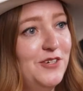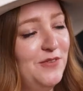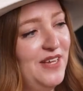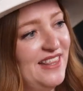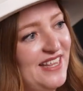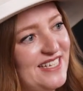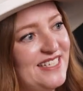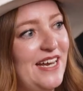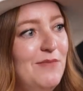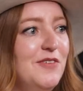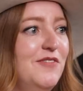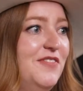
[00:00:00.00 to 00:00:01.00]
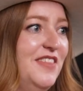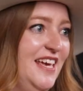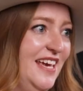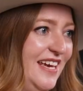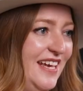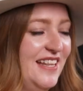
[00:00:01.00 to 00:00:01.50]
doing this type of
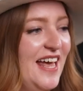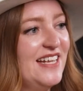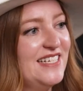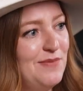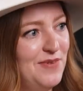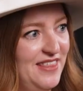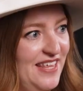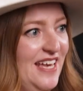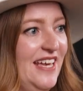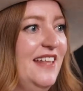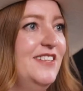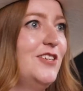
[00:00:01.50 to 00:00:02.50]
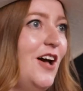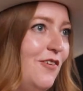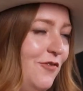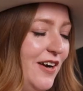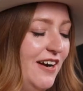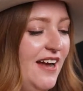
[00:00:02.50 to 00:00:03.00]
thing and that type of thing and
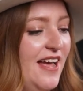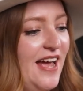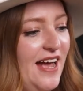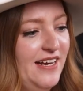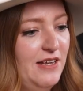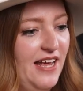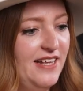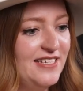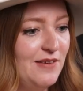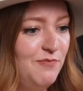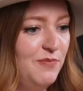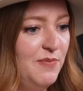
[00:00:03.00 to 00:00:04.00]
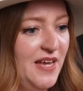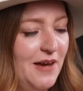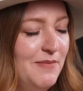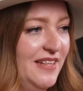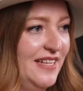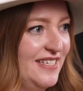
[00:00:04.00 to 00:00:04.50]
software. And it ends up
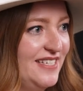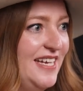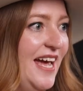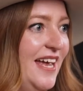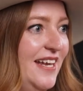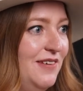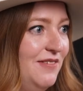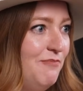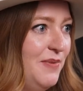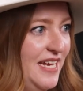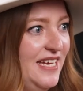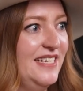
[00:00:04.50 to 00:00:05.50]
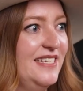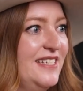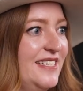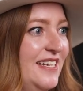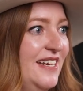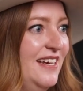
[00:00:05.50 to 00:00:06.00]
becoming this
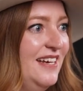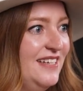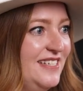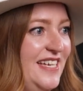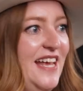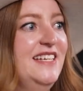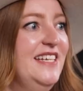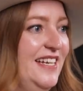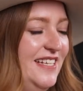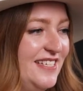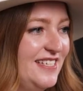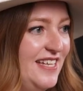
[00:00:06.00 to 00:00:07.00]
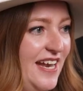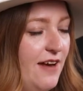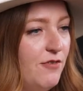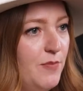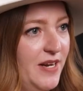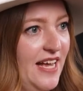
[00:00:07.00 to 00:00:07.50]
10-piece sentence that
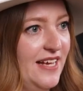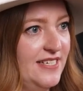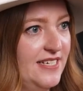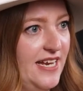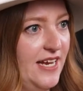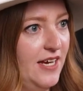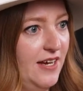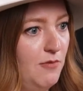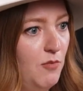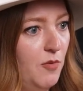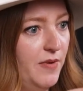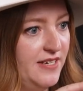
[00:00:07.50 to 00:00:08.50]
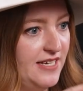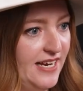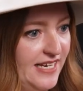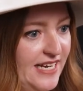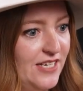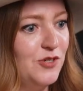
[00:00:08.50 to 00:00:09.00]
everybody has to take a moment at
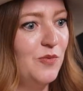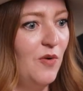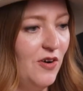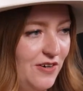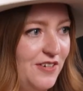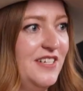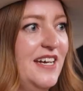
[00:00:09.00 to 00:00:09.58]
each word to